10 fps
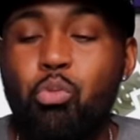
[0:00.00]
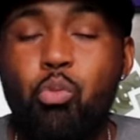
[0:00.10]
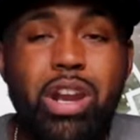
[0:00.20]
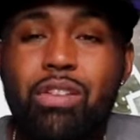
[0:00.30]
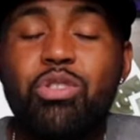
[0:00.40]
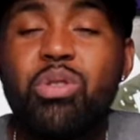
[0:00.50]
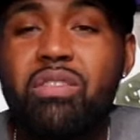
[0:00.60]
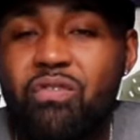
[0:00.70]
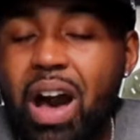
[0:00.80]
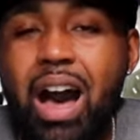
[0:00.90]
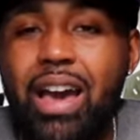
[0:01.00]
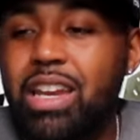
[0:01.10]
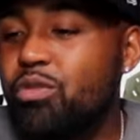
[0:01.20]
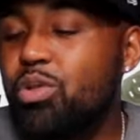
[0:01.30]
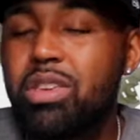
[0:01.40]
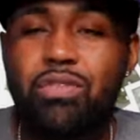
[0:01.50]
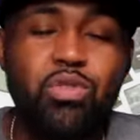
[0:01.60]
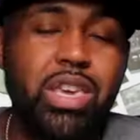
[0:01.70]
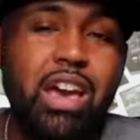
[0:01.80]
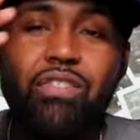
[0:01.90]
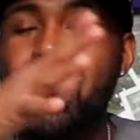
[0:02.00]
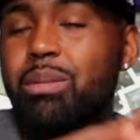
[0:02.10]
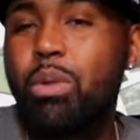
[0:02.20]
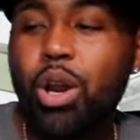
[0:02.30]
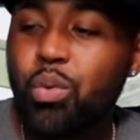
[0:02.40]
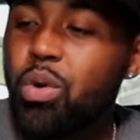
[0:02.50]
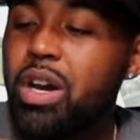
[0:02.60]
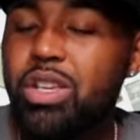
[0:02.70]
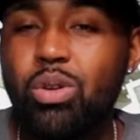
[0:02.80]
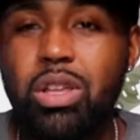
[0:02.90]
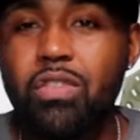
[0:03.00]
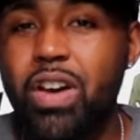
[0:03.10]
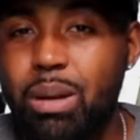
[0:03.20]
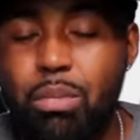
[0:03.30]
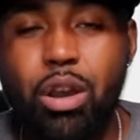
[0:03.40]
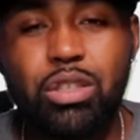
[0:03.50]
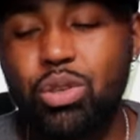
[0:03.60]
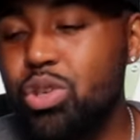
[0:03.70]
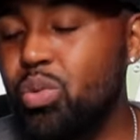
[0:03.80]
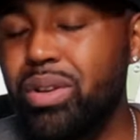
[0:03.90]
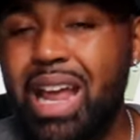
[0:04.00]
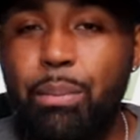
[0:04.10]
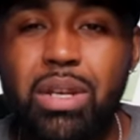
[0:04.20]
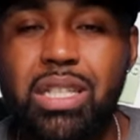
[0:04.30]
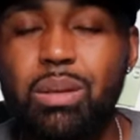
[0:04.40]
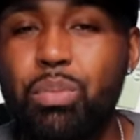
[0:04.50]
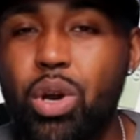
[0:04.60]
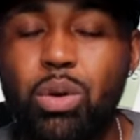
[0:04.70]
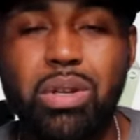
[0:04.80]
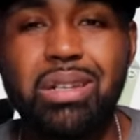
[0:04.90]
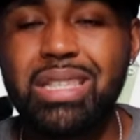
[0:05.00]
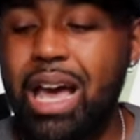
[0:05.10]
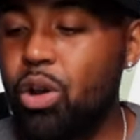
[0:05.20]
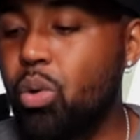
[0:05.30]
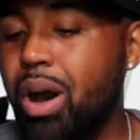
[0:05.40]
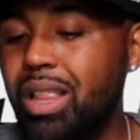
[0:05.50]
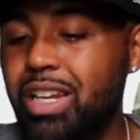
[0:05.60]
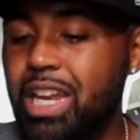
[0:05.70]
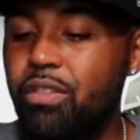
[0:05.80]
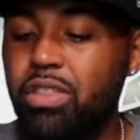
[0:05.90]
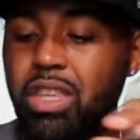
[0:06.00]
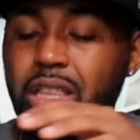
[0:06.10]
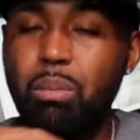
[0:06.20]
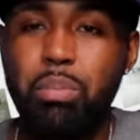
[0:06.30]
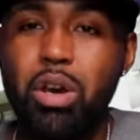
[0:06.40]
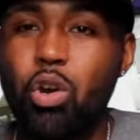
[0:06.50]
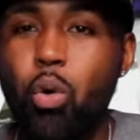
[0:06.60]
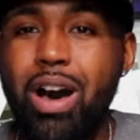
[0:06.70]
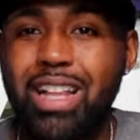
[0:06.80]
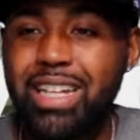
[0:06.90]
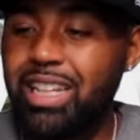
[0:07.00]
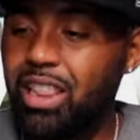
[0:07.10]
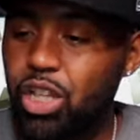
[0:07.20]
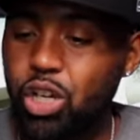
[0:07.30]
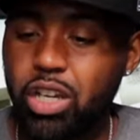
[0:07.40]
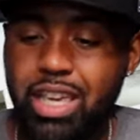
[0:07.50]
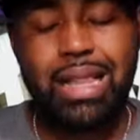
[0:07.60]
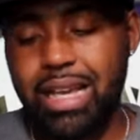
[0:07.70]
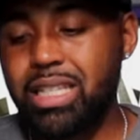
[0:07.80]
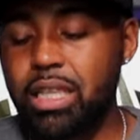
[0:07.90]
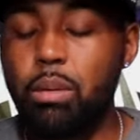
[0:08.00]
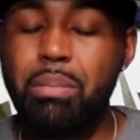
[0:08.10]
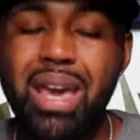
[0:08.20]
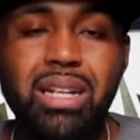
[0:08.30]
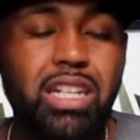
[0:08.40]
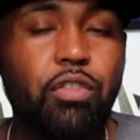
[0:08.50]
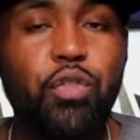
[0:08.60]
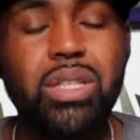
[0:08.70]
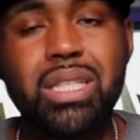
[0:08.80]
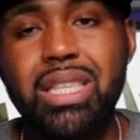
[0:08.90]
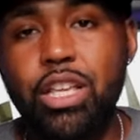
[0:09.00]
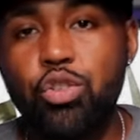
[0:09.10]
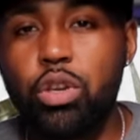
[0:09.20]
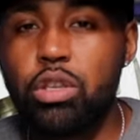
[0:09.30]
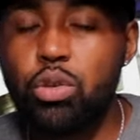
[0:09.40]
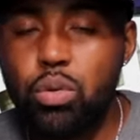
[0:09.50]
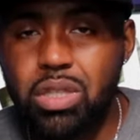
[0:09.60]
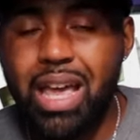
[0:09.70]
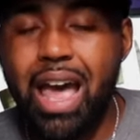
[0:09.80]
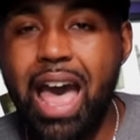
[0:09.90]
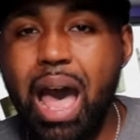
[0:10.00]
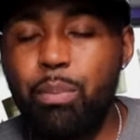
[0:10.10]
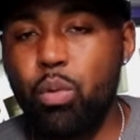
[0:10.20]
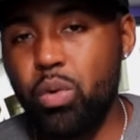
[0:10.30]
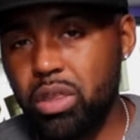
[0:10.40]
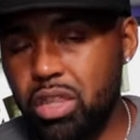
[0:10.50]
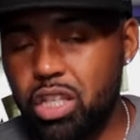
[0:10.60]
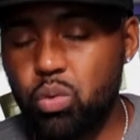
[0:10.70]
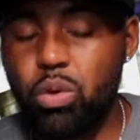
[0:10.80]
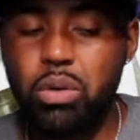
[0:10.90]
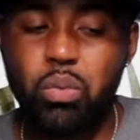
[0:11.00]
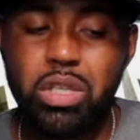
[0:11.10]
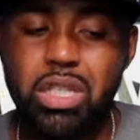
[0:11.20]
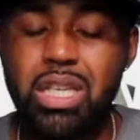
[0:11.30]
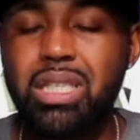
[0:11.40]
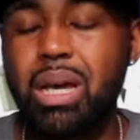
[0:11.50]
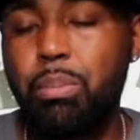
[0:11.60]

whatever you can find, if you if you can't find the Mark one and you only can find the Mark two, you would not be disappointed with the sound quality and everything, the build quality, the look. Like I said, the main difference is that you can use the app with this one, which is a